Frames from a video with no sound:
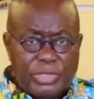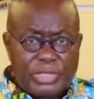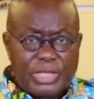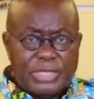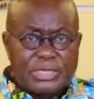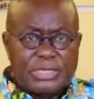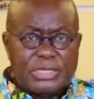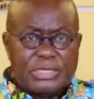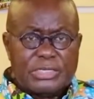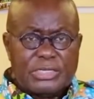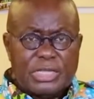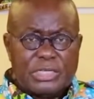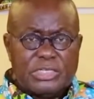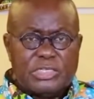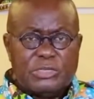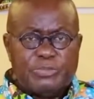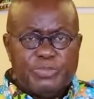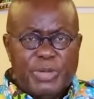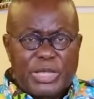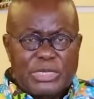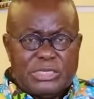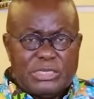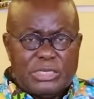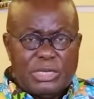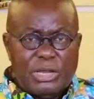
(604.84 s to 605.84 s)
This is
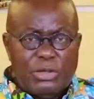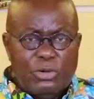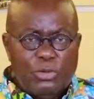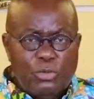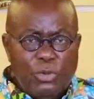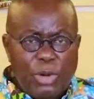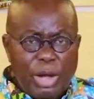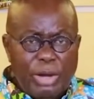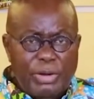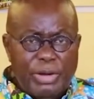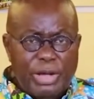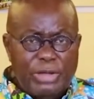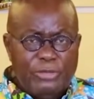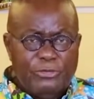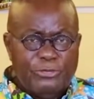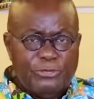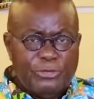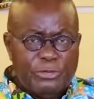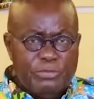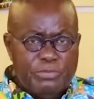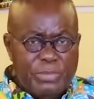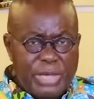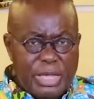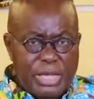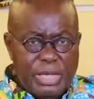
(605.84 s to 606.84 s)
especially worrying
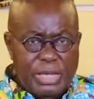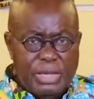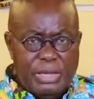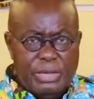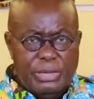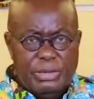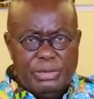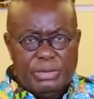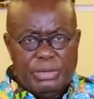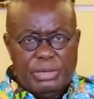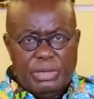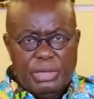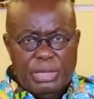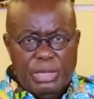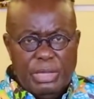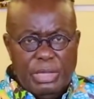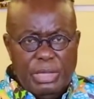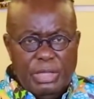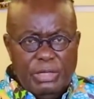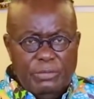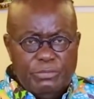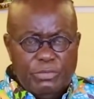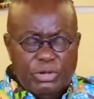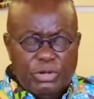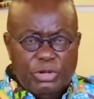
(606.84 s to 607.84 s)
for me
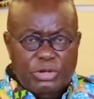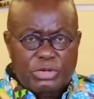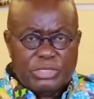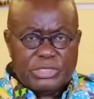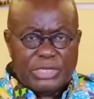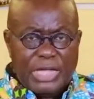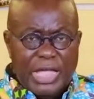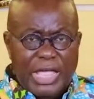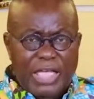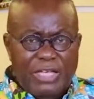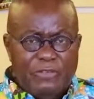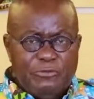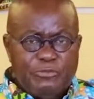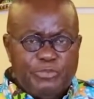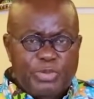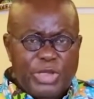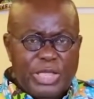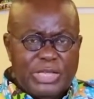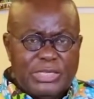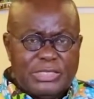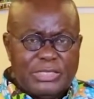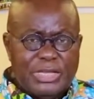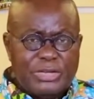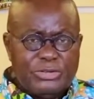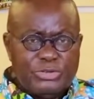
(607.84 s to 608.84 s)
because I have
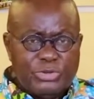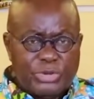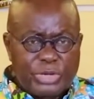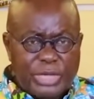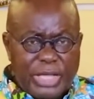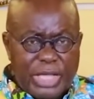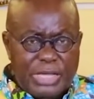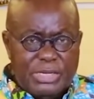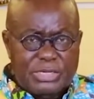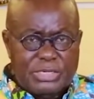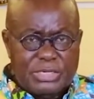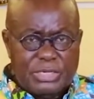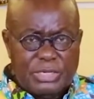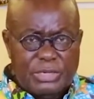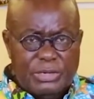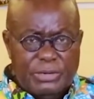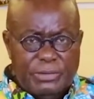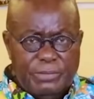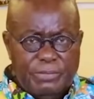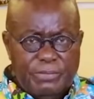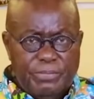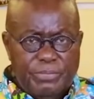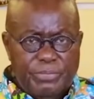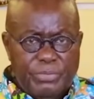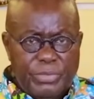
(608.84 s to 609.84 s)
placed education
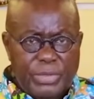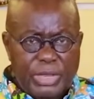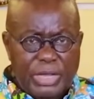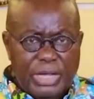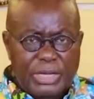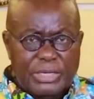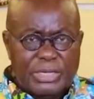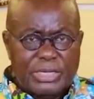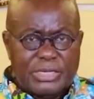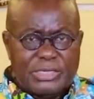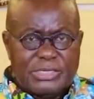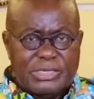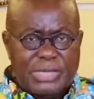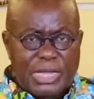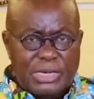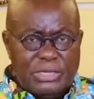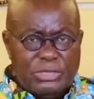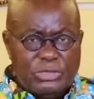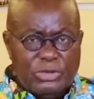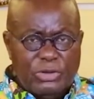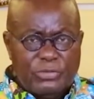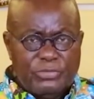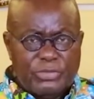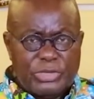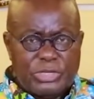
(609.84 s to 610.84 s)
at the
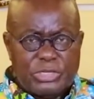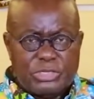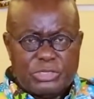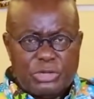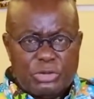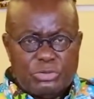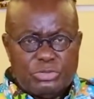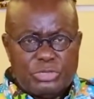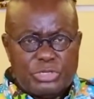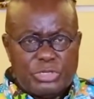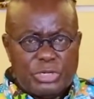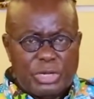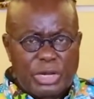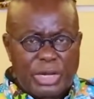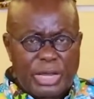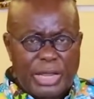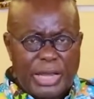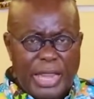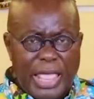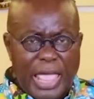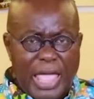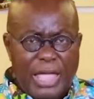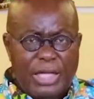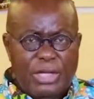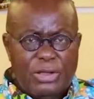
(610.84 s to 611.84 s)
center of the social
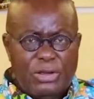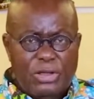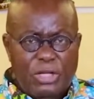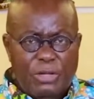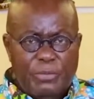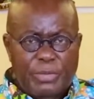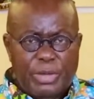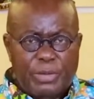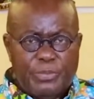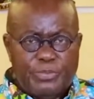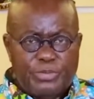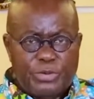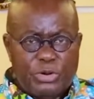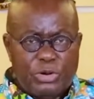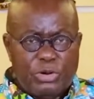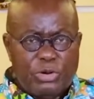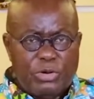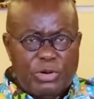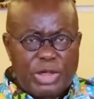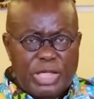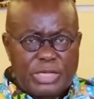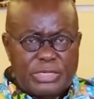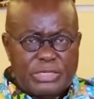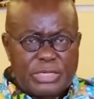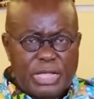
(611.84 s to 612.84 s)
and economic
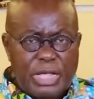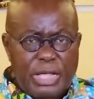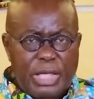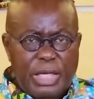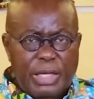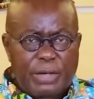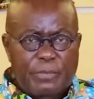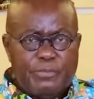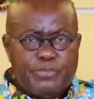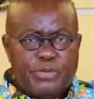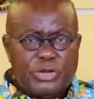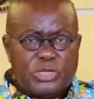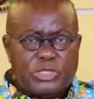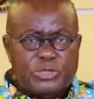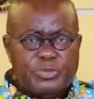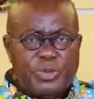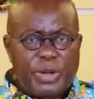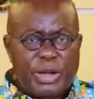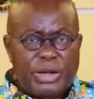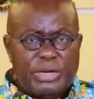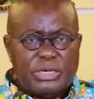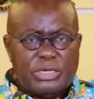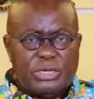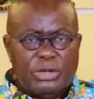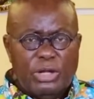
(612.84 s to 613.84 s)
progress and
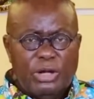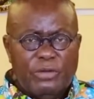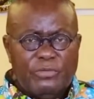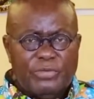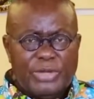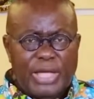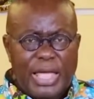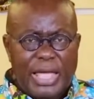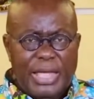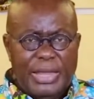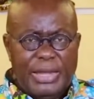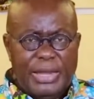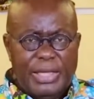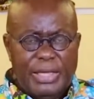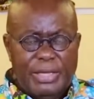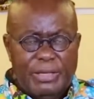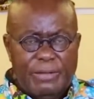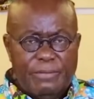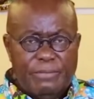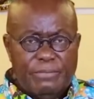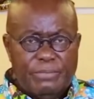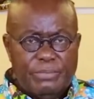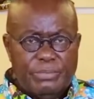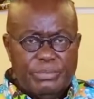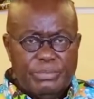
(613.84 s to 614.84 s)
prosperity of Ghana
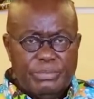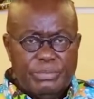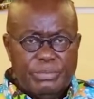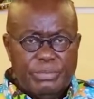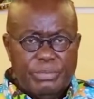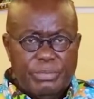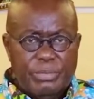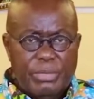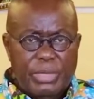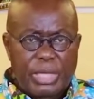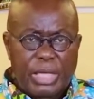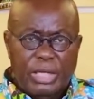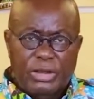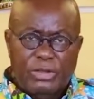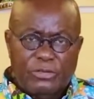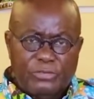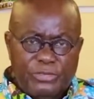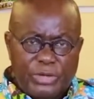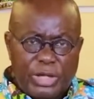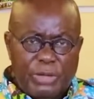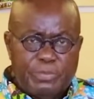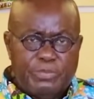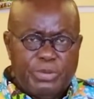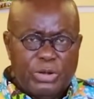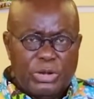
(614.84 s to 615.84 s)
and
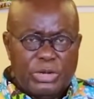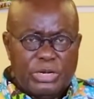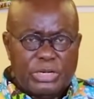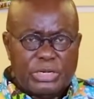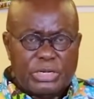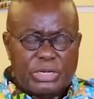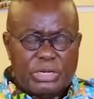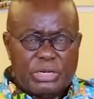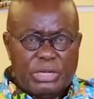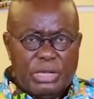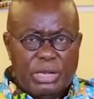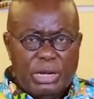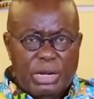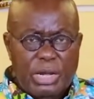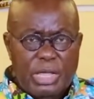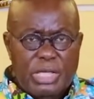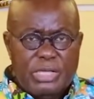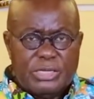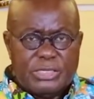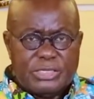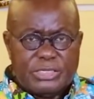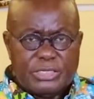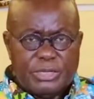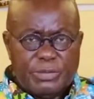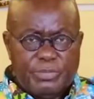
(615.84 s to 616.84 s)
of her political
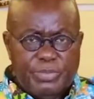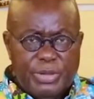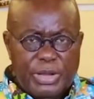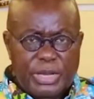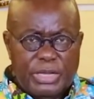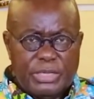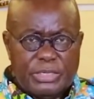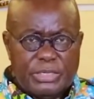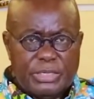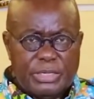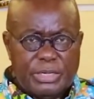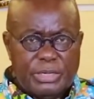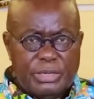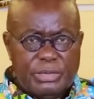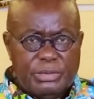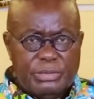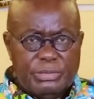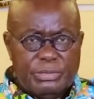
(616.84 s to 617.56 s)
stability.